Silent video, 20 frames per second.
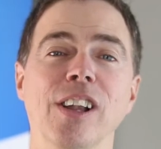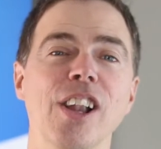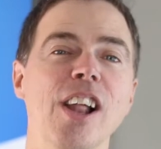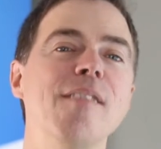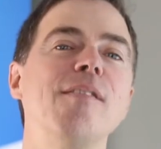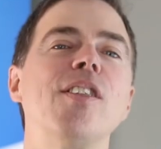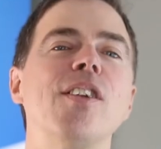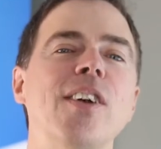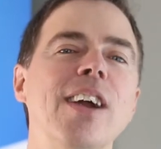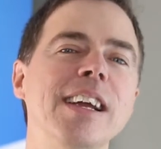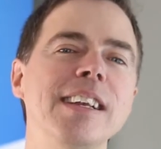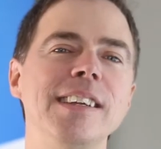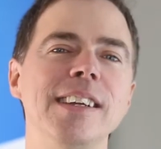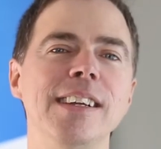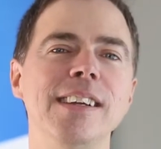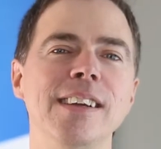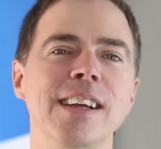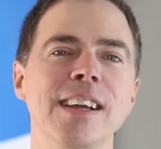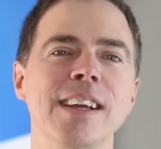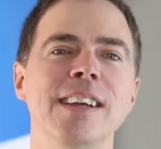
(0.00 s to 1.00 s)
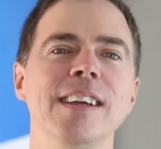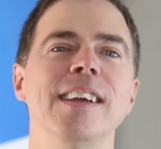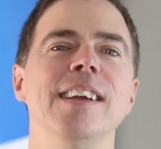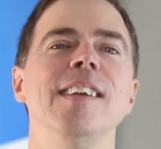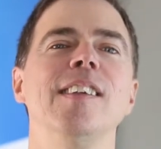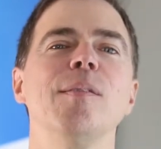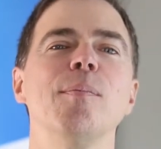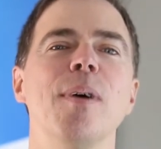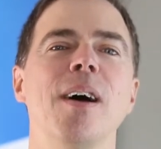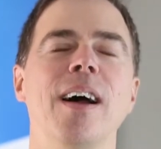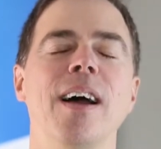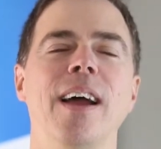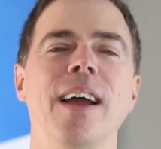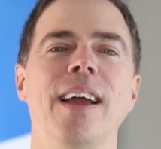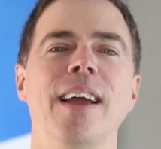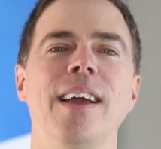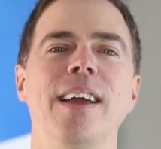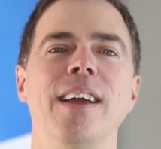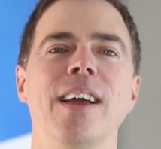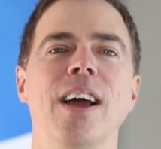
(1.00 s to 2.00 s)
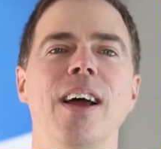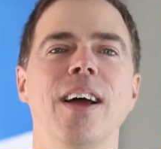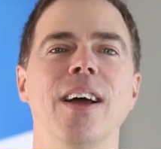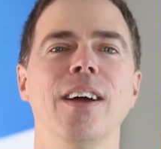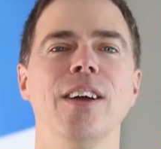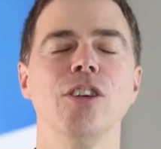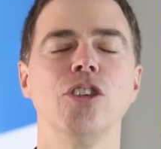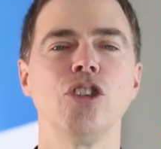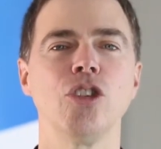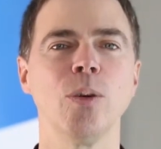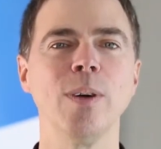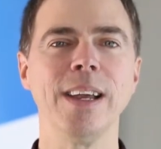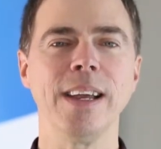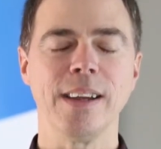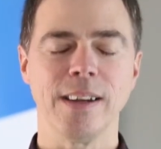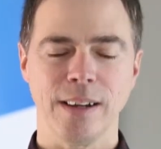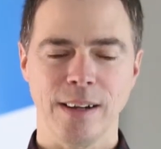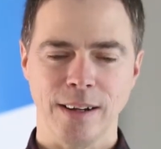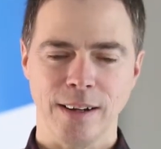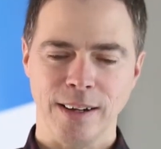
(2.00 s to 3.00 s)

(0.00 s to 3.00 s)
love their IT is by showing